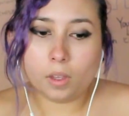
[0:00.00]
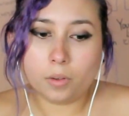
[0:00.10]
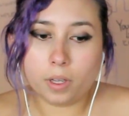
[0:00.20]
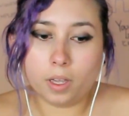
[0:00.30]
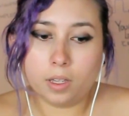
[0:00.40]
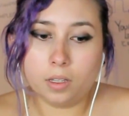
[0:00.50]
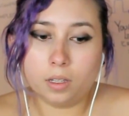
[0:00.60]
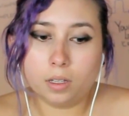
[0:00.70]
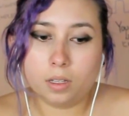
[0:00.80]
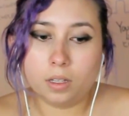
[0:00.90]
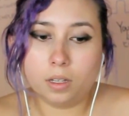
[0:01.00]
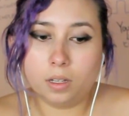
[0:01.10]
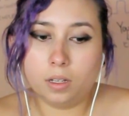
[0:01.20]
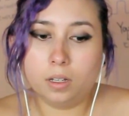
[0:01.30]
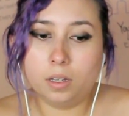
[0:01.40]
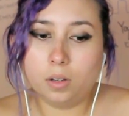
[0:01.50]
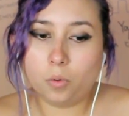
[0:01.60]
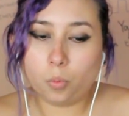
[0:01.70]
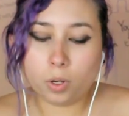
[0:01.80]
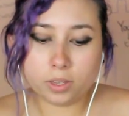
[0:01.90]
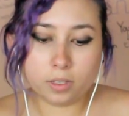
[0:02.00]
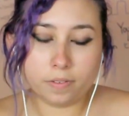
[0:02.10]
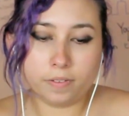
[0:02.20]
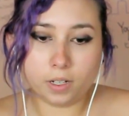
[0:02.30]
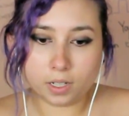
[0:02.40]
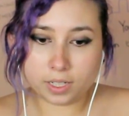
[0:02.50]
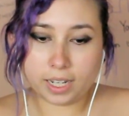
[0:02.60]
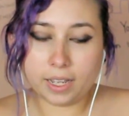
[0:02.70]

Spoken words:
Okay. What the fuck?